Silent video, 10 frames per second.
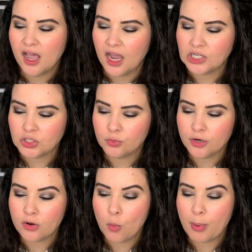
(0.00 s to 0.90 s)
I just want
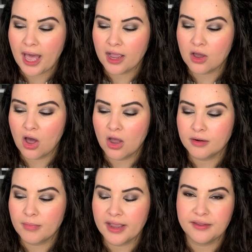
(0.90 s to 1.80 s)
to go back
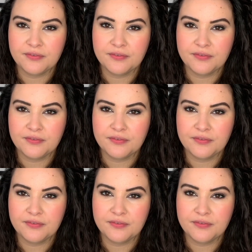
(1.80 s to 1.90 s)
on my